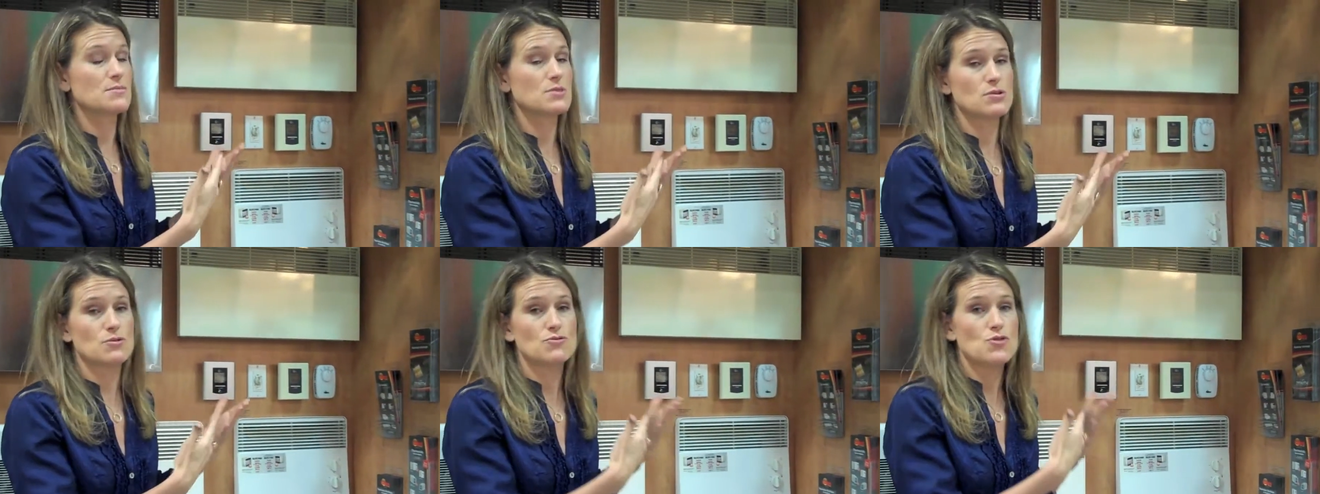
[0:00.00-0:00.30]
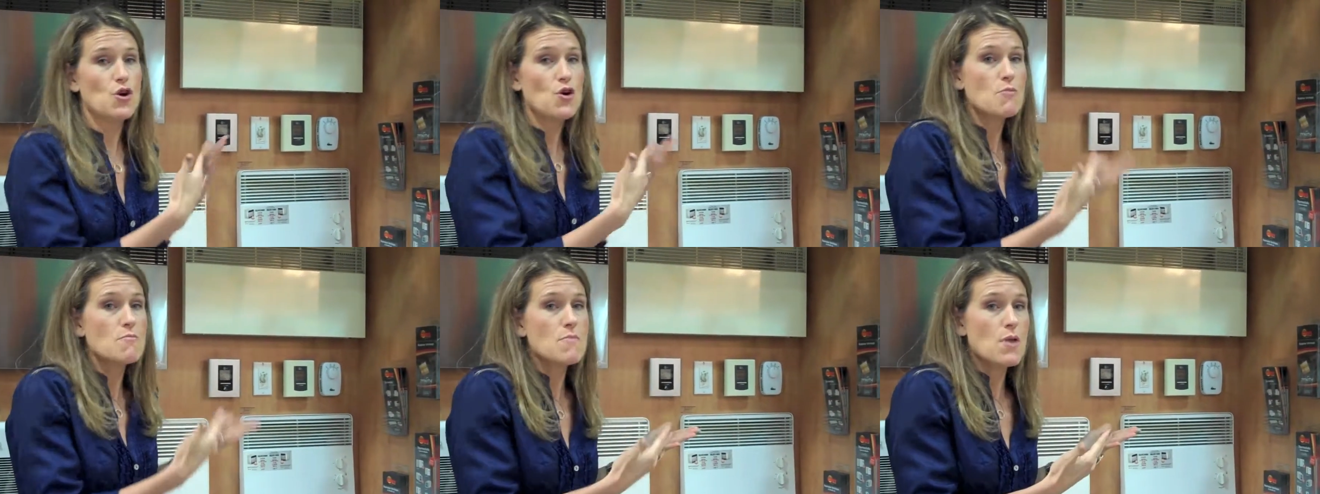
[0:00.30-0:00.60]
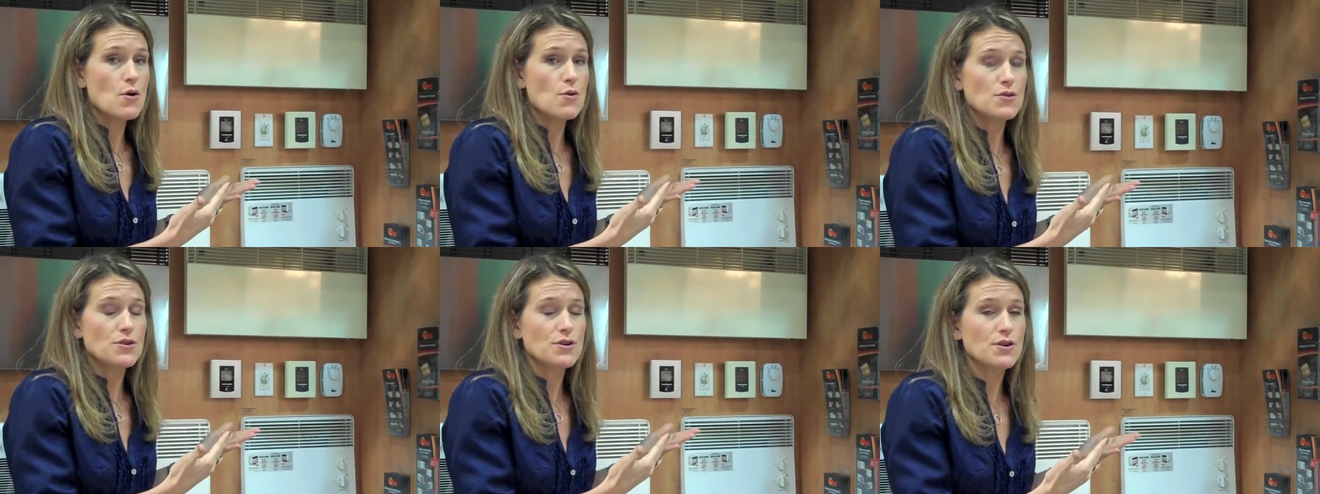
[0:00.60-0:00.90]
So no
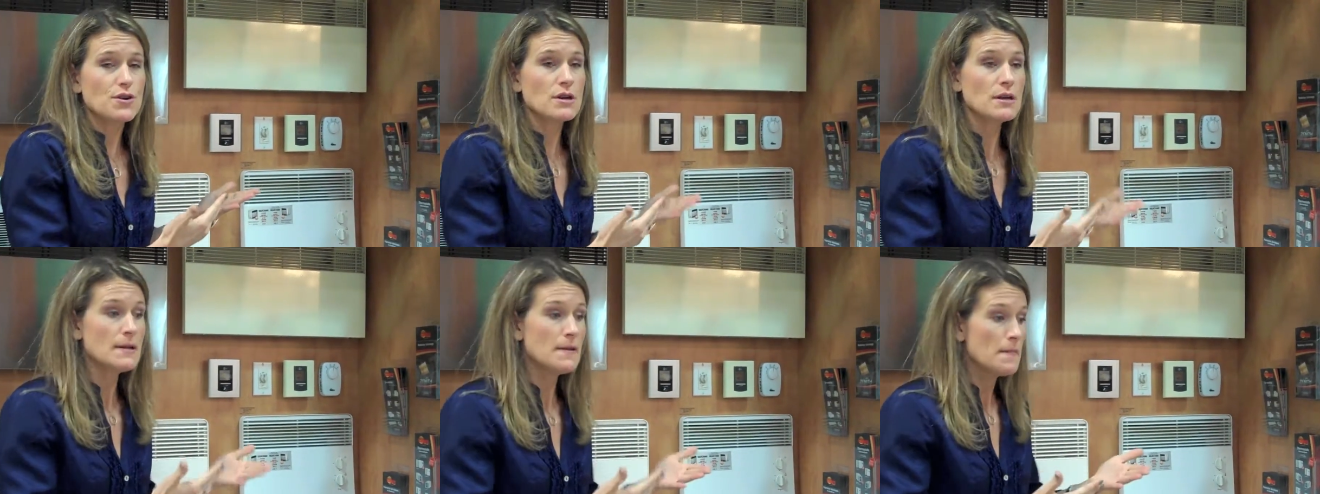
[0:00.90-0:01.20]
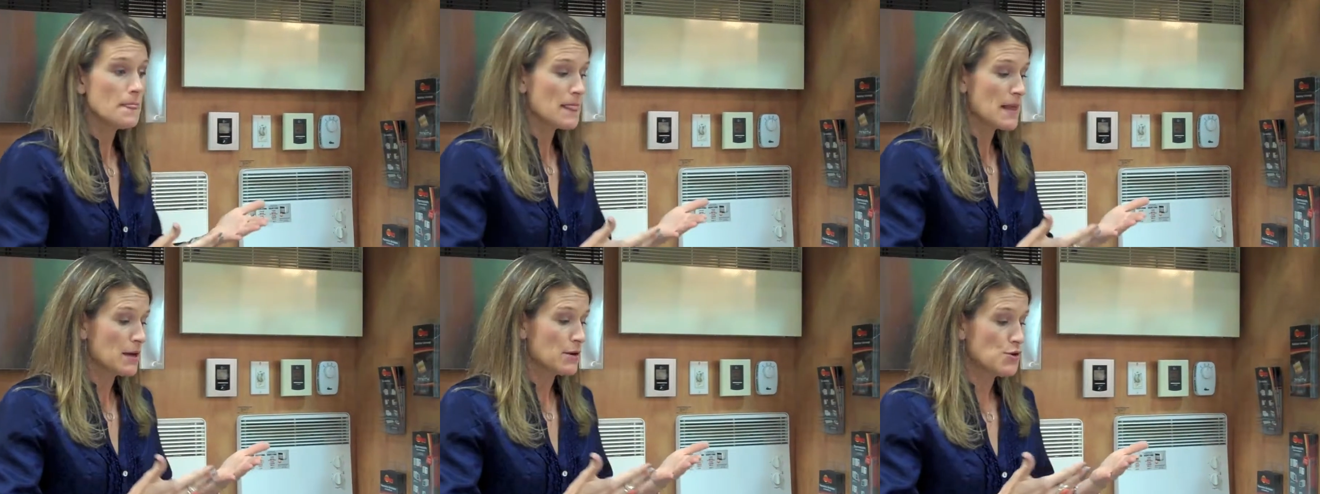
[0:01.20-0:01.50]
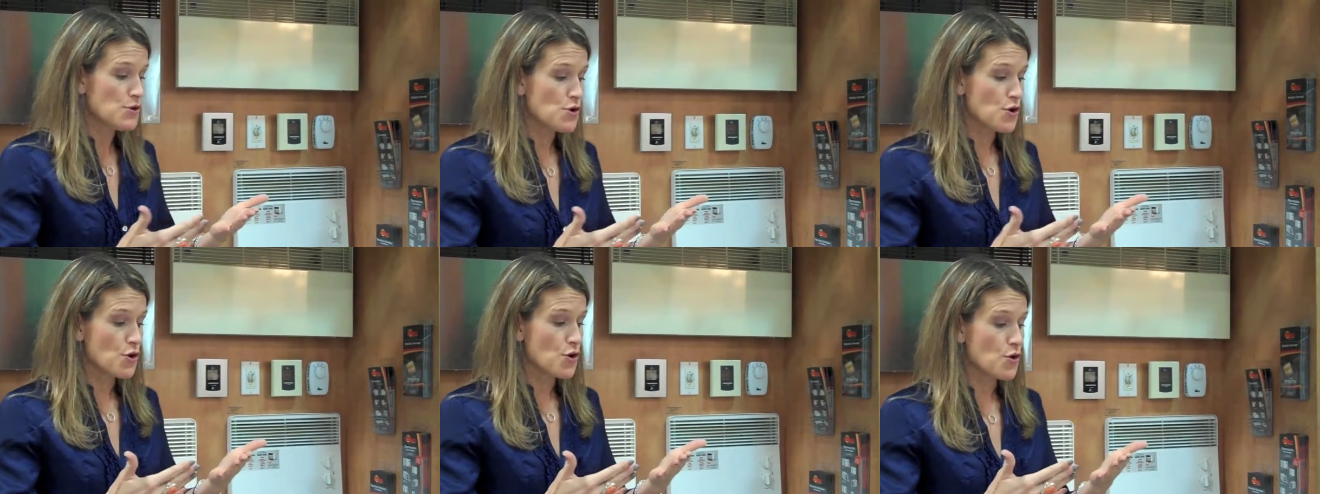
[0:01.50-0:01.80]
motor,
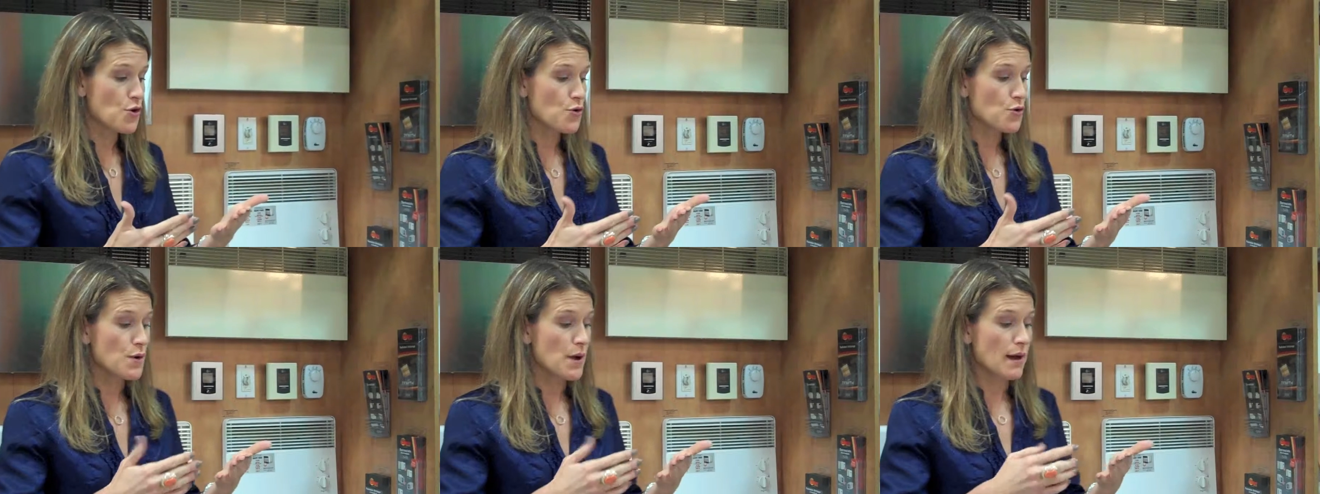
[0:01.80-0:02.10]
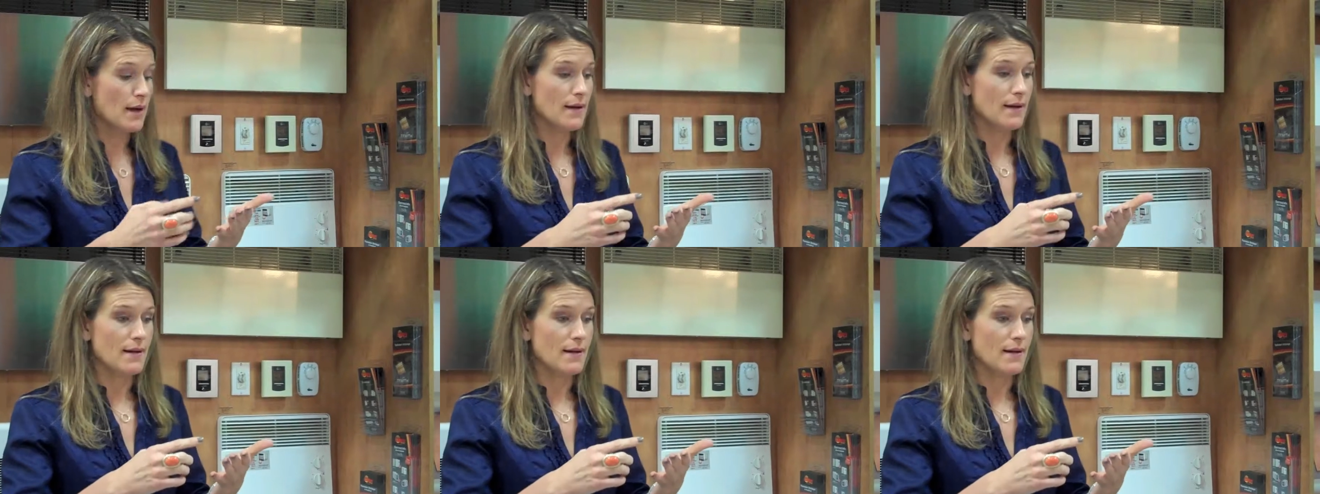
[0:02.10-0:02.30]
no